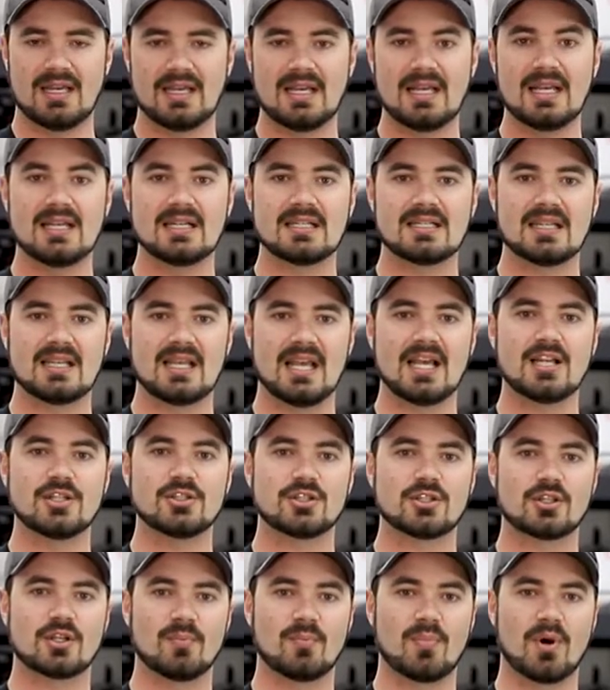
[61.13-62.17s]
and into the
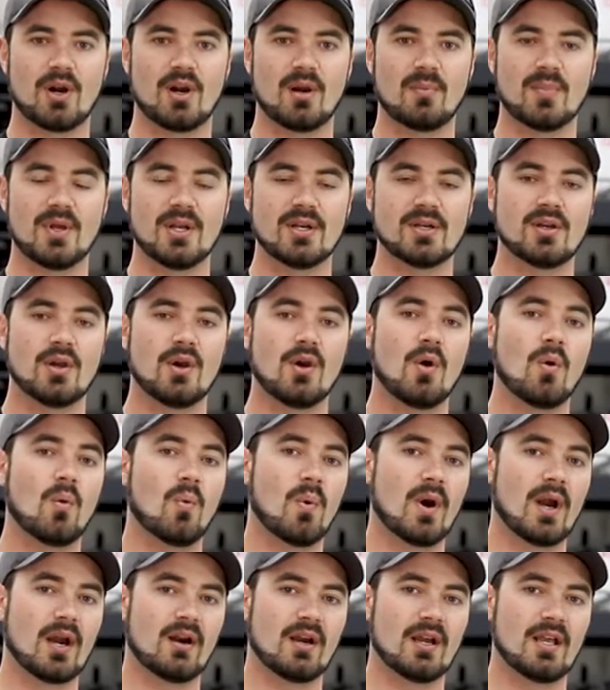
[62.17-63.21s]
engine compartment
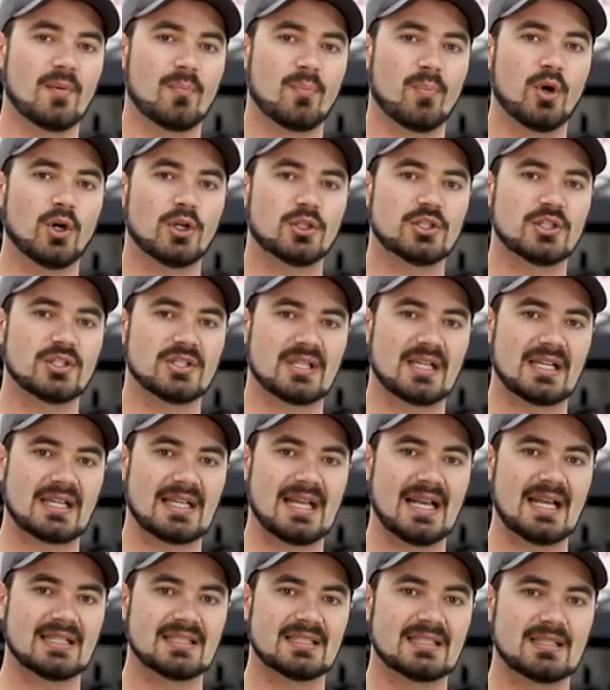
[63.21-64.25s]
where it pushes
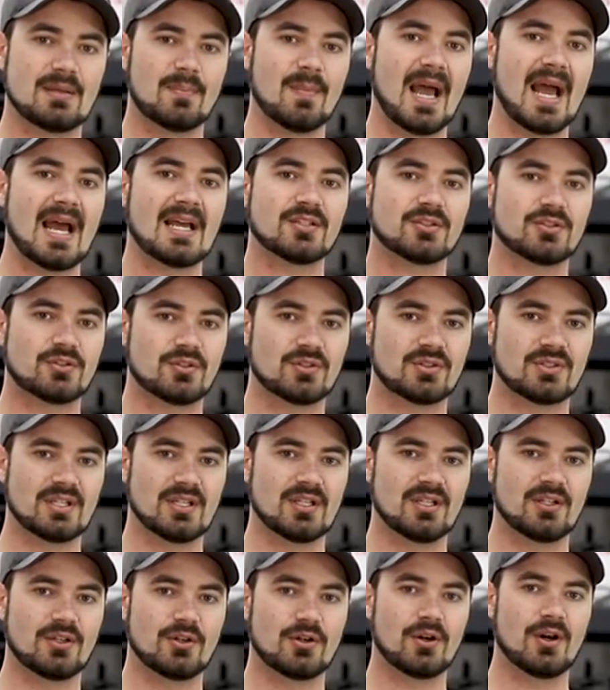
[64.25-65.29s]
against the master
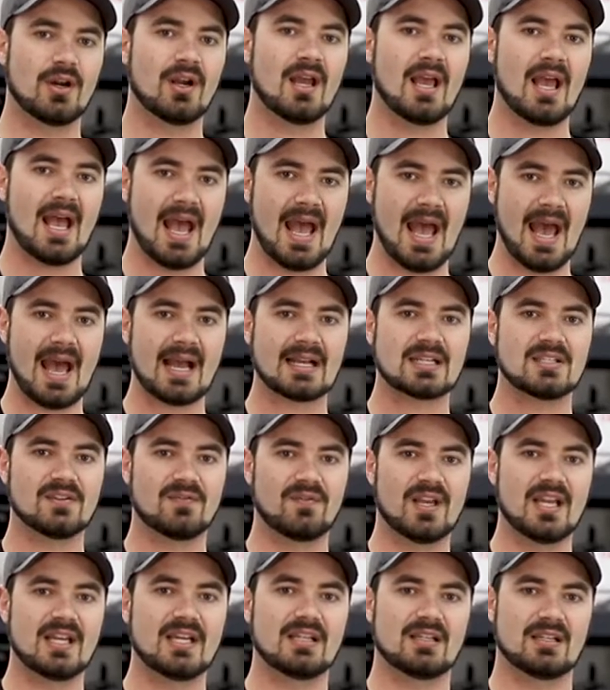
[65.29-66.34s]
cylinder,
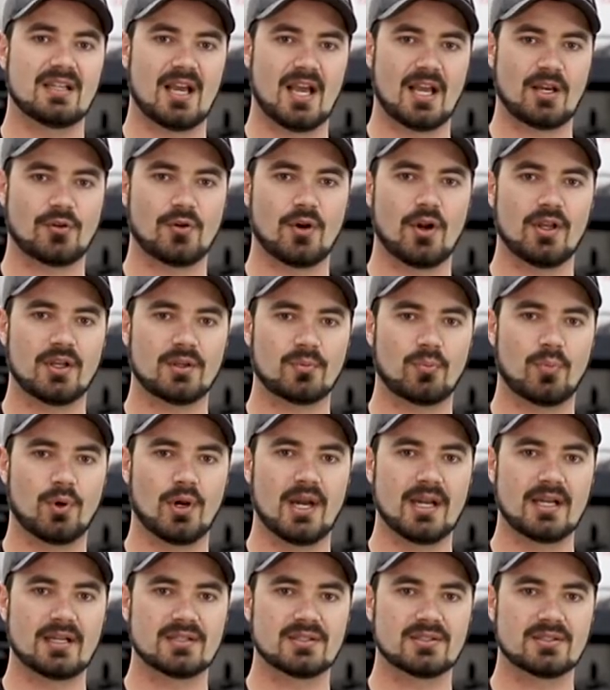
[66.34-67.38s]
activating the hydraulic
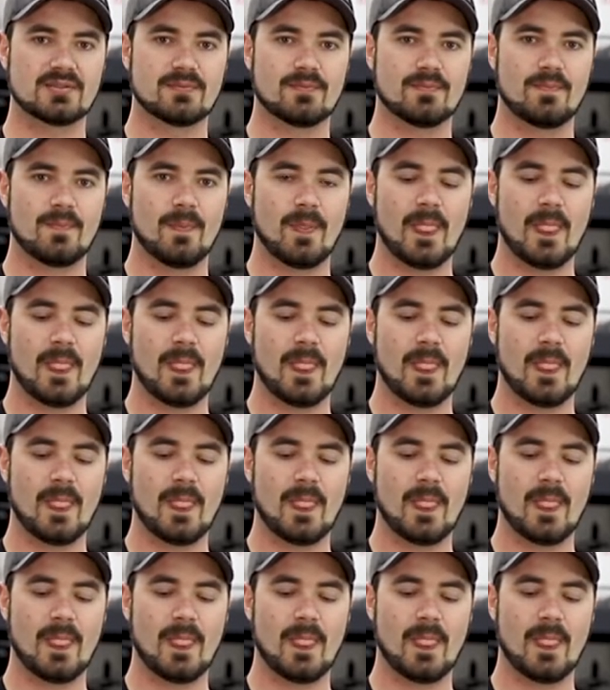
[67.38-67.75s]
brakes.